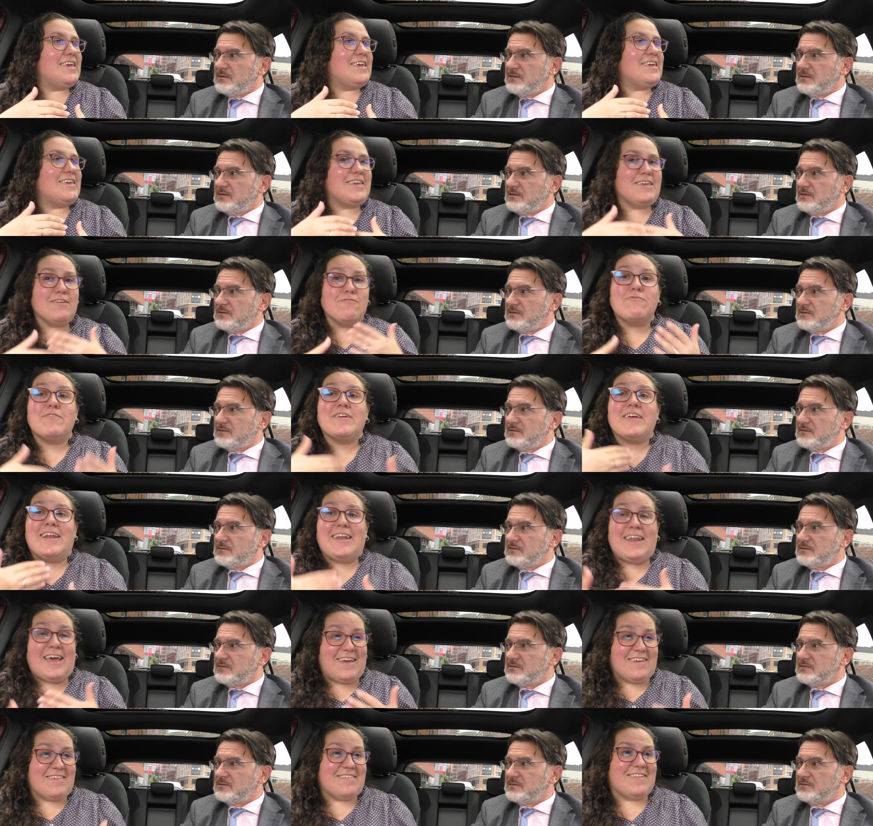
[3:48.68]
Speaker 1: he
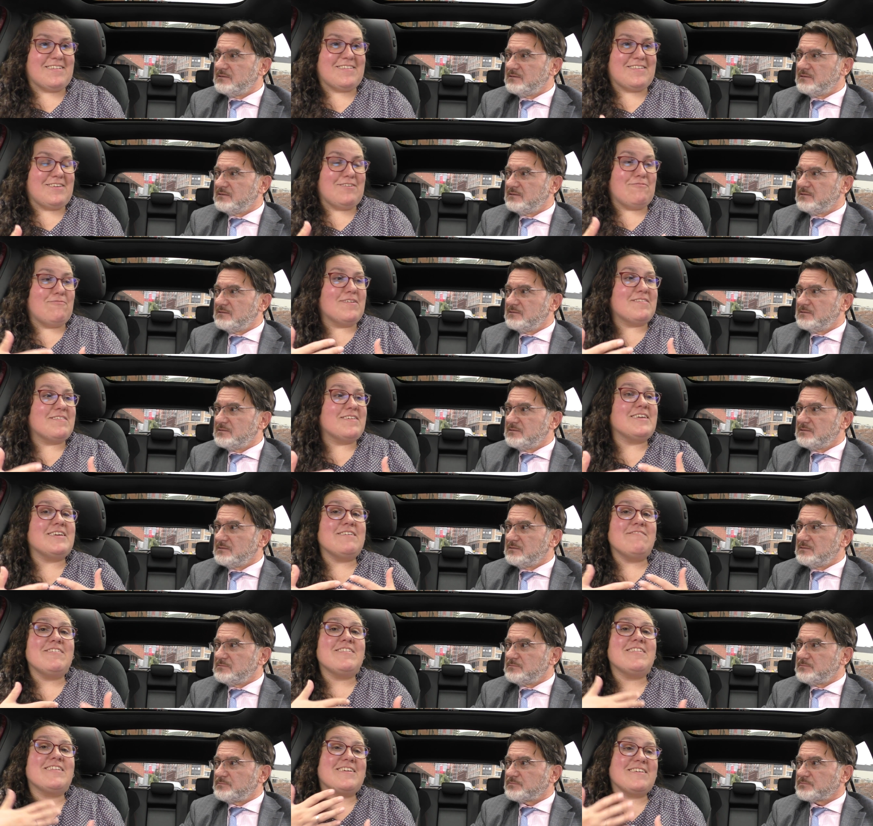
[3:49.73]
realized that he wasn't
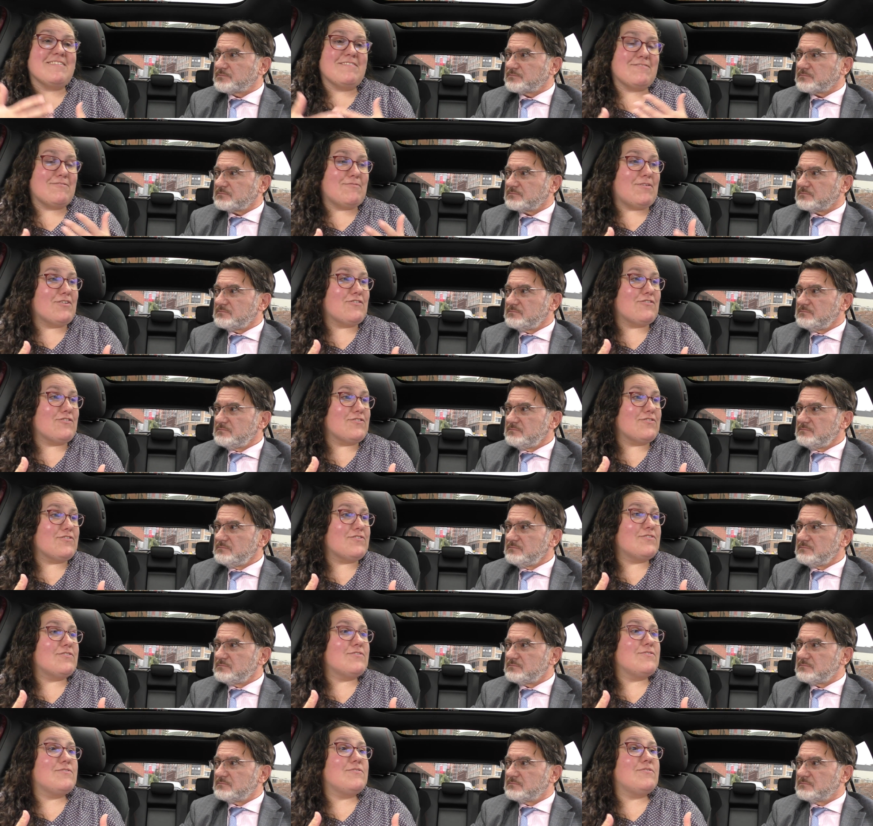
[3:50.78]
giving the
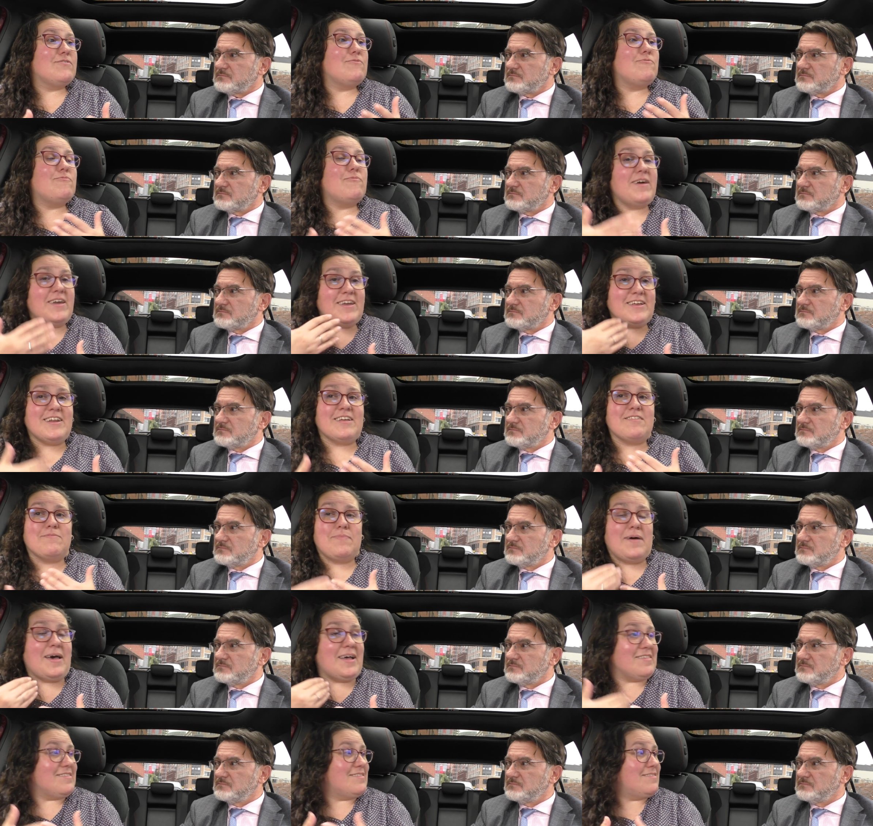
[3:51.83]
instructions way in
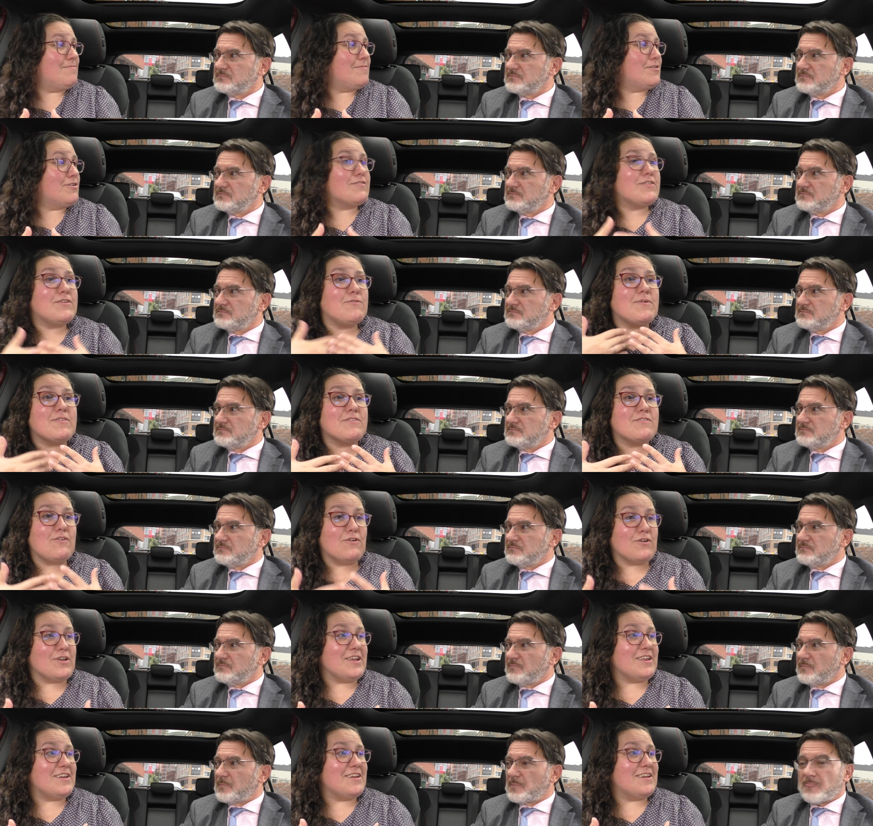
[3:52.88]
advance because he was
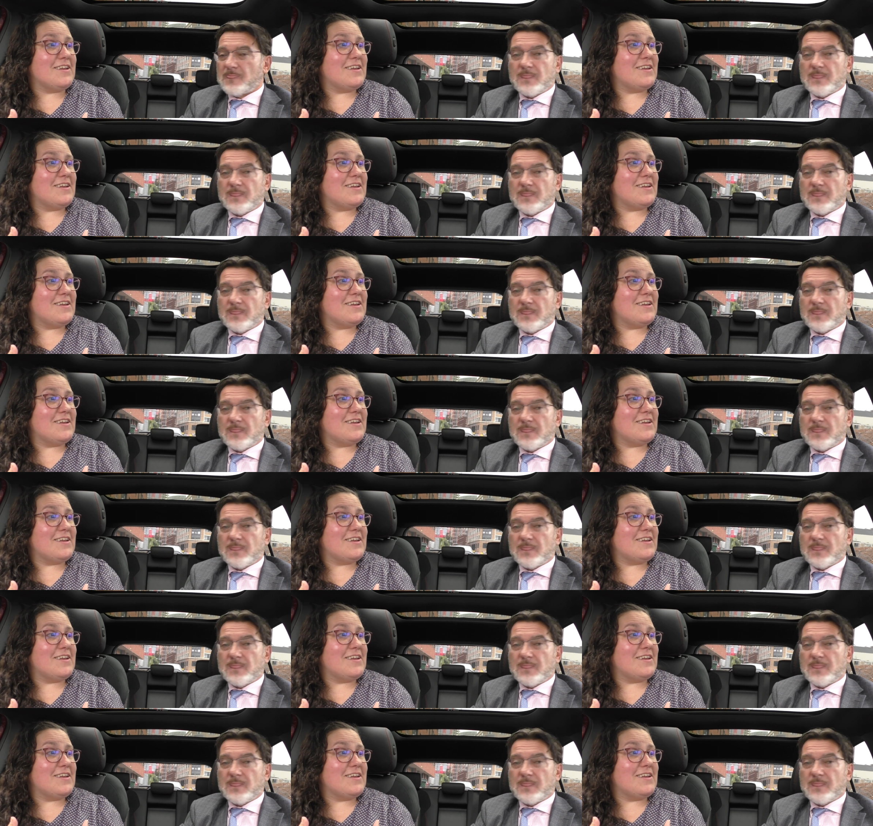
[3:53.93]
talking.